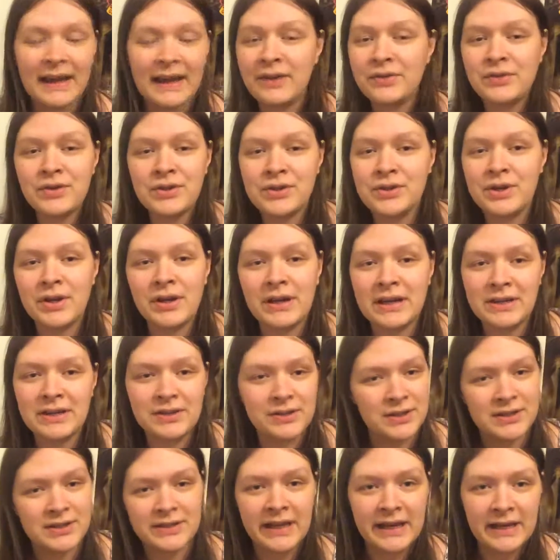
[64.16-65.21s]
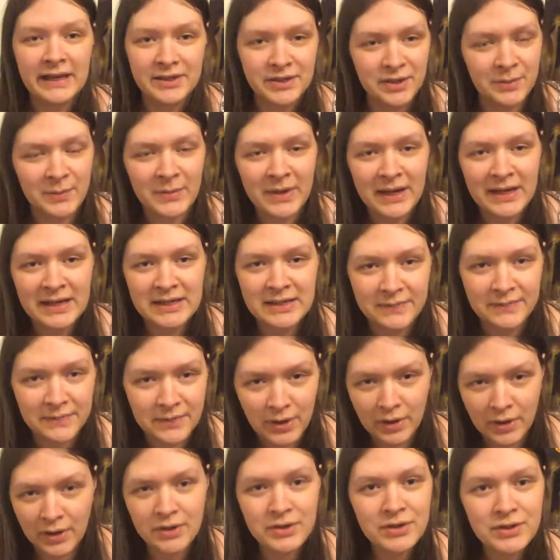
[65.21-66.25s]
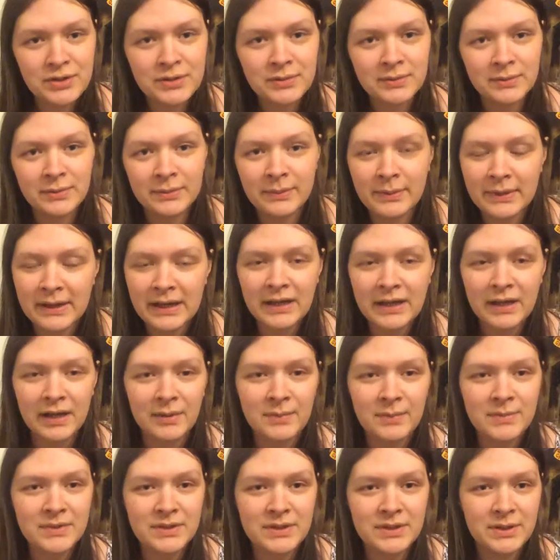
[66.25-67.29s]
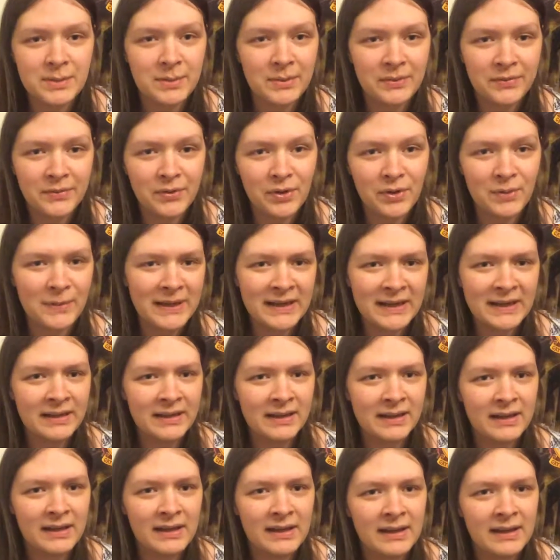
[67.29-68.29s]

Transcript: Andrew Scott is just like some kind of god when it comes to performing.